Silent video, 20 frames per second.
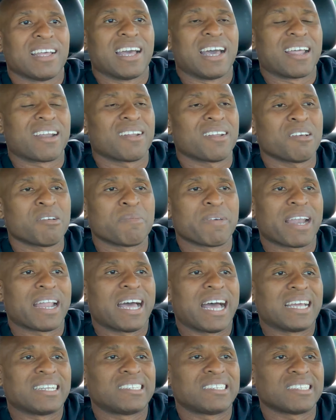I don't know, man.
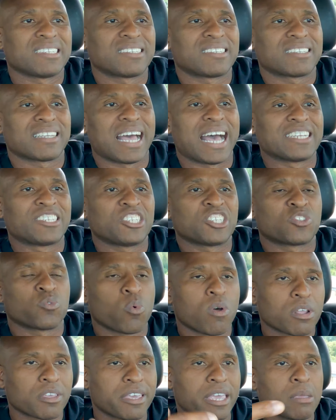I, I just, I just
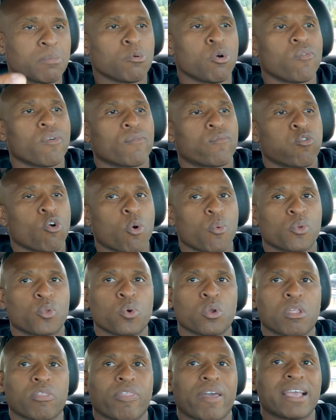want to keep moving forward,
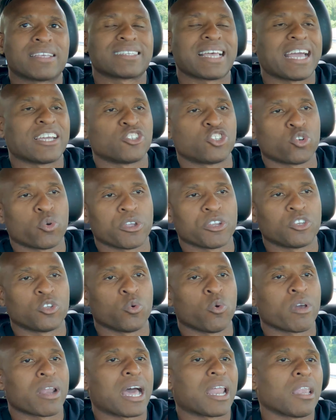doing the things I enjoy
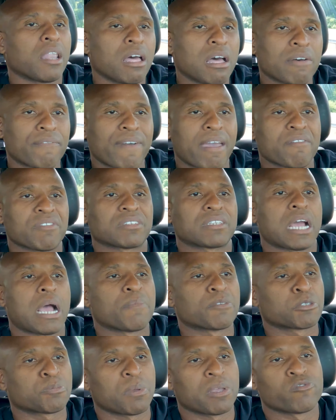doing. I love having
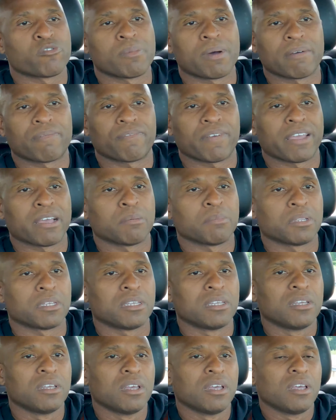time to spend with my
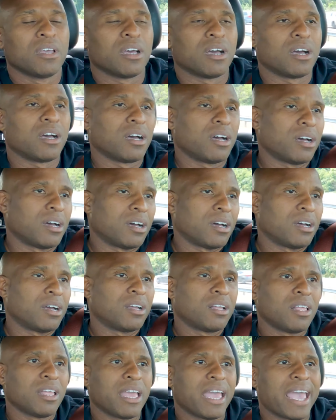family, uh,
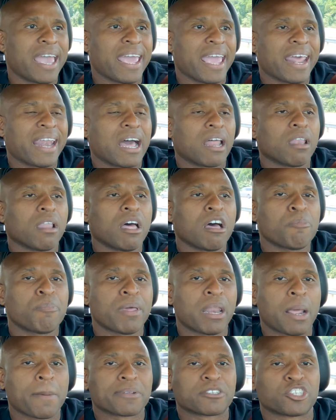and, and I love
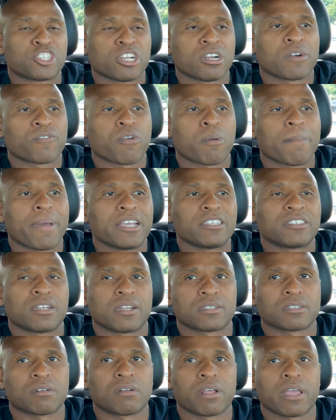being able to share information
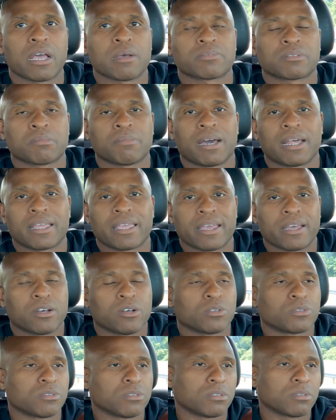that's going to help somebody
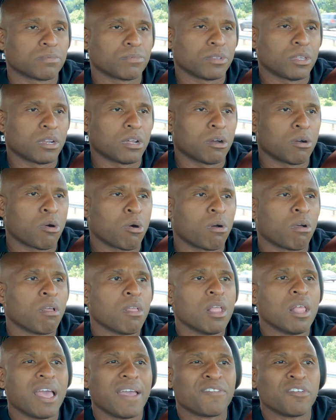else. You know,
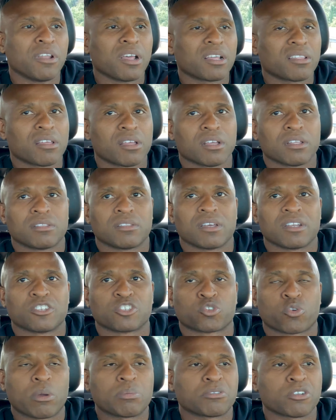if you look at the, the
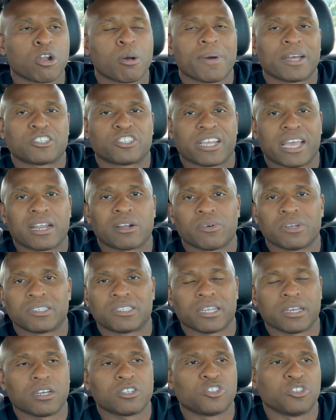description on my channel, it
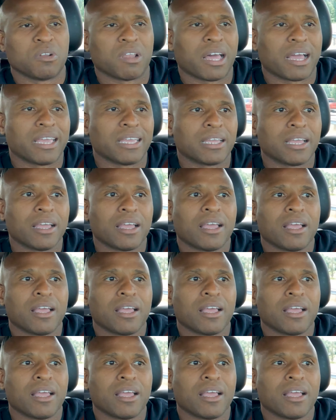tells you like